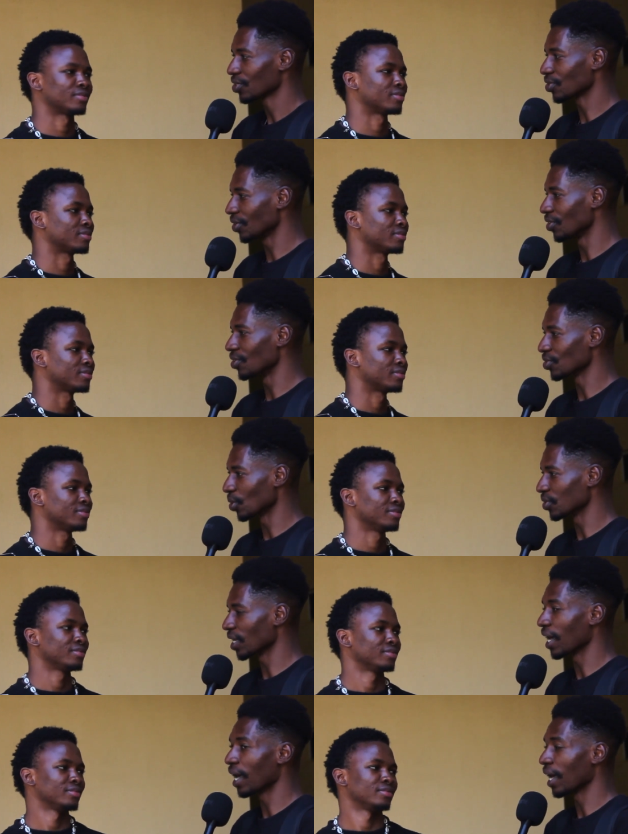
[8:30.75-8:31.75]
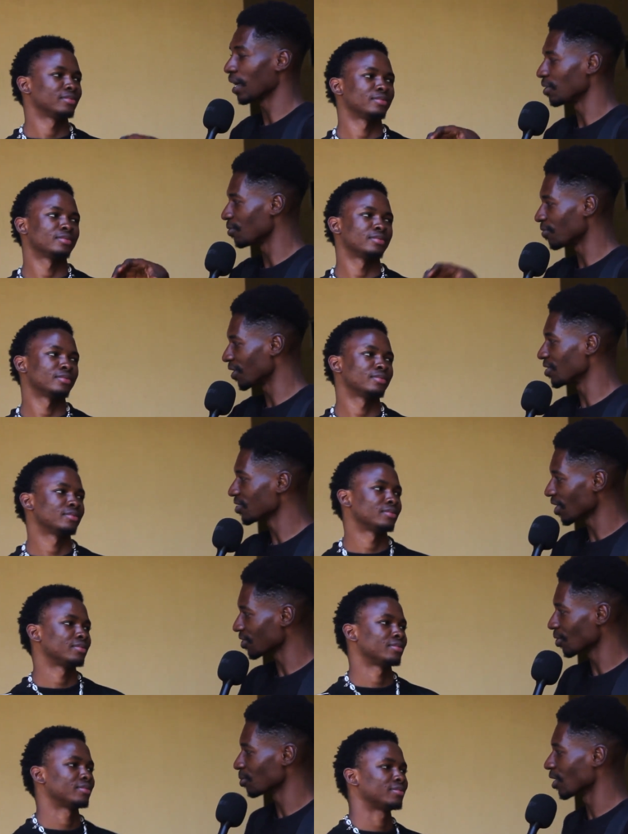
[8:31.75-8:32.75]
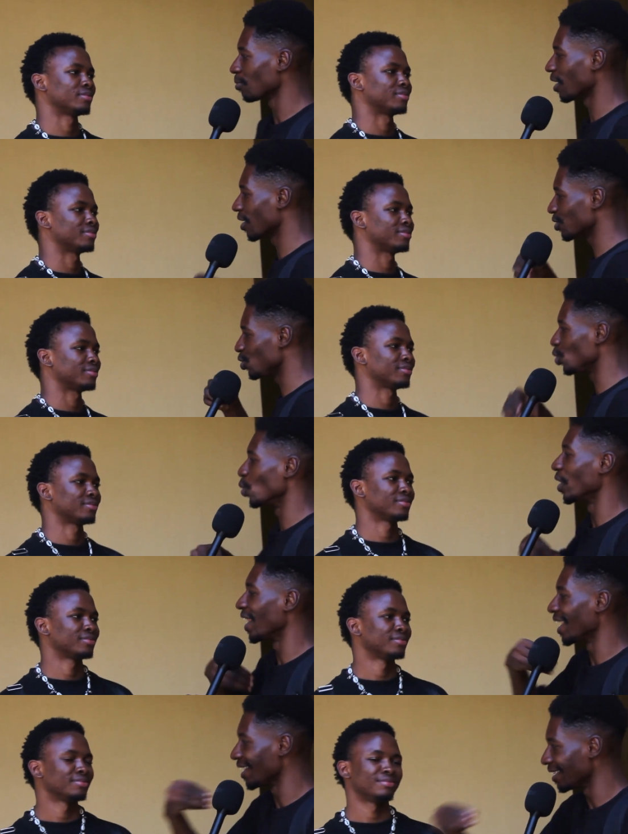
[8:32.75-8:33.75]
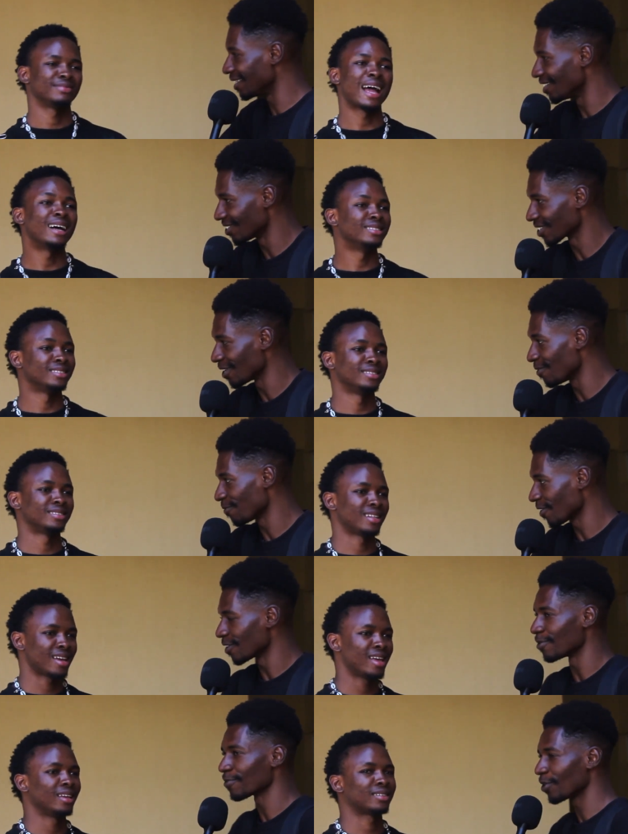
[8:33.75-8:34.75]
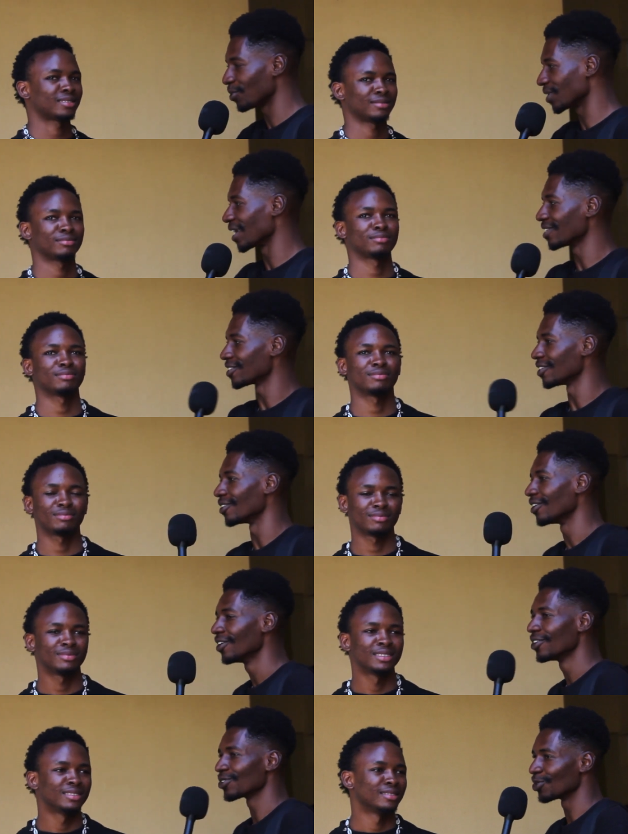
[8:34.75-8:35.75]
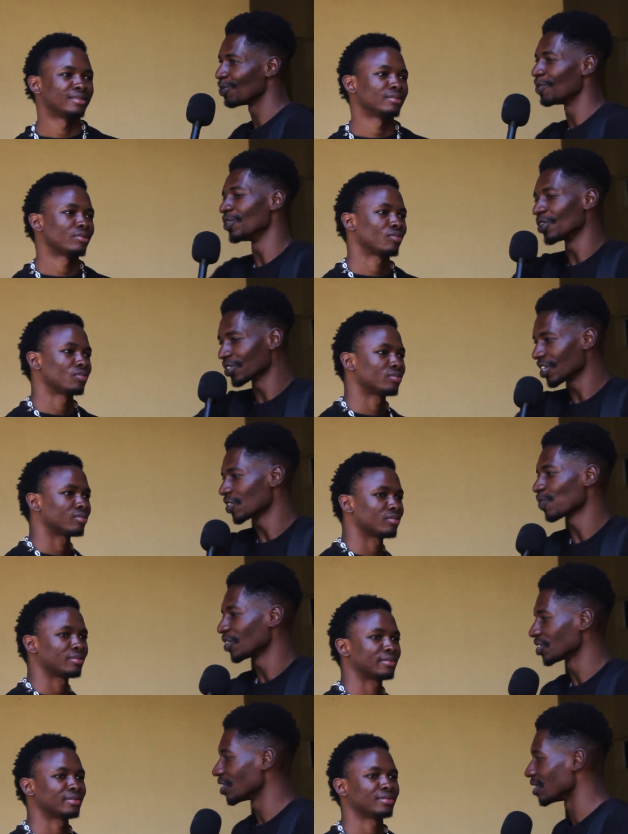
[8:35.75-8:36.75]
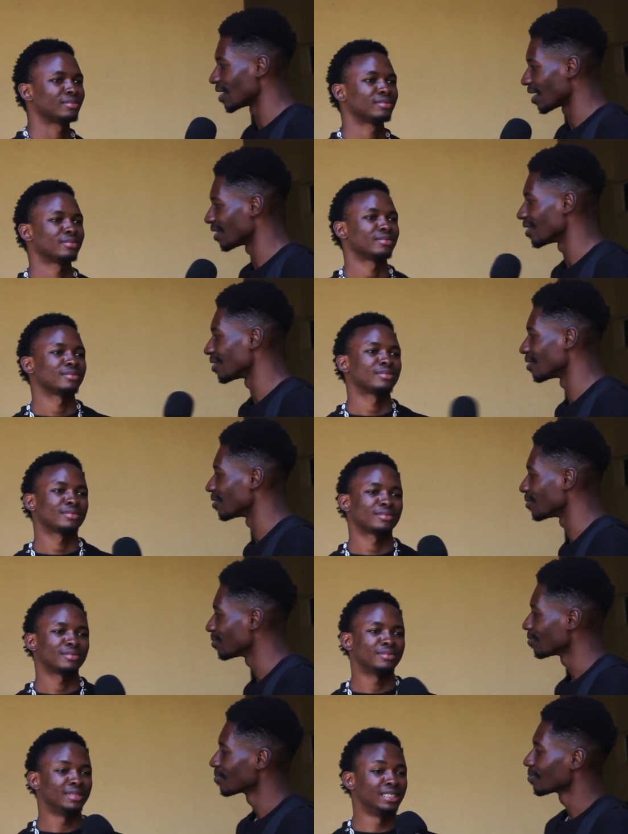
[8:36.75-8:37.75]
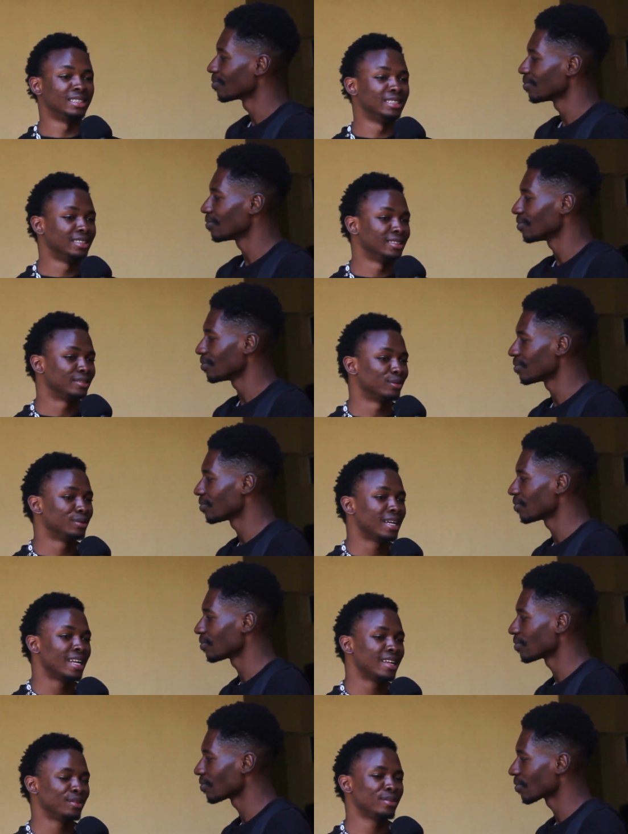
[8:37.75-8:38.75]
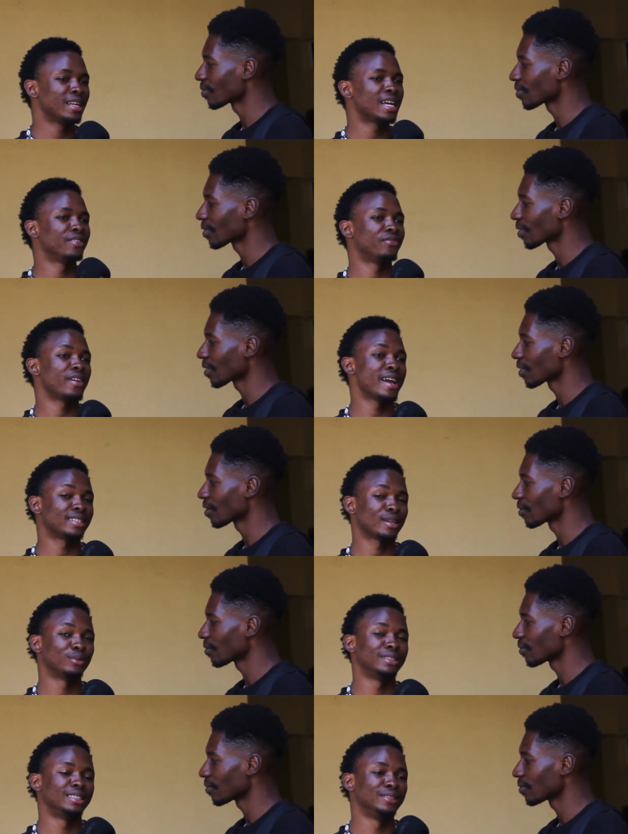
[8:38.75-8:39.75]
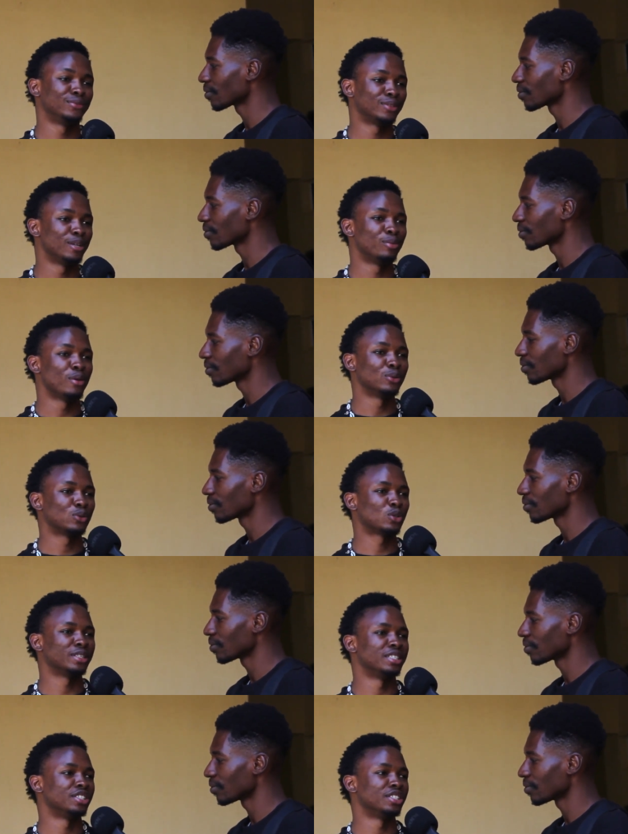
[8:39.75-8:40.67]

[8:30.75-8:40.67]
Speaker 1: study this course? You've already said something about you learning the skill first before you
Speaker 2: get in. So maybe just expatiate and the only advice I would give to anybody who wants to study